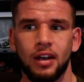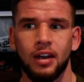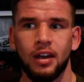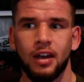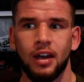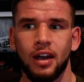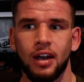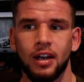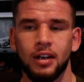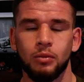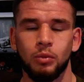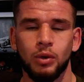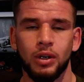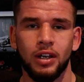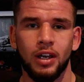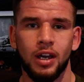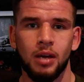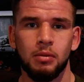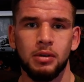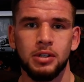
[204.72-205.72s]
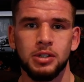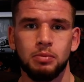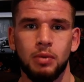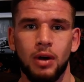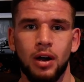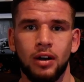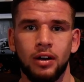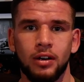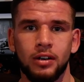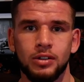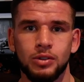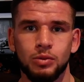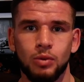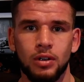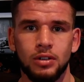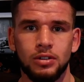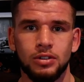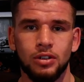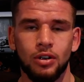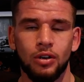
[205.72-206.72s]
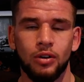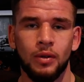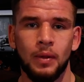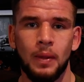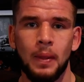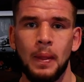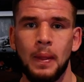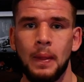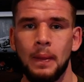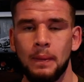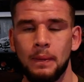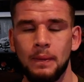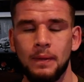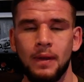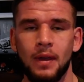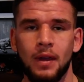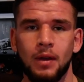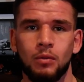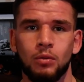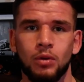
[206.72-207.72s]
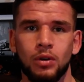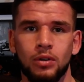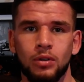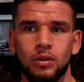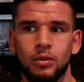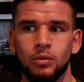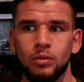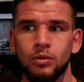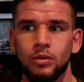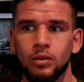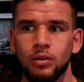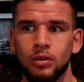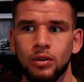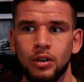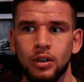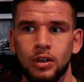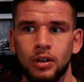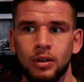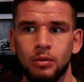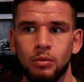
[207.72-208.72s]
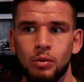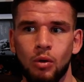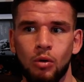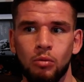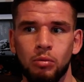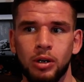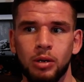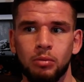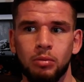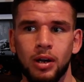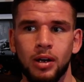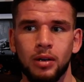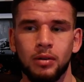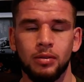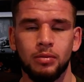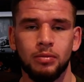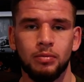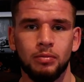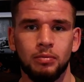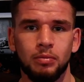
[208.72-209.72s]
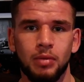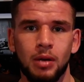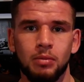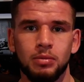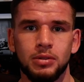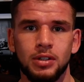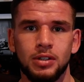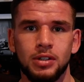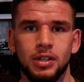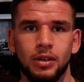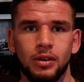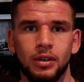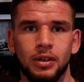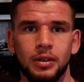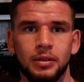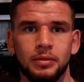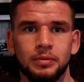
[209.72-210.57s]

and we can get a bit of sparring as well. So yeah, we won't be in a bad position out there.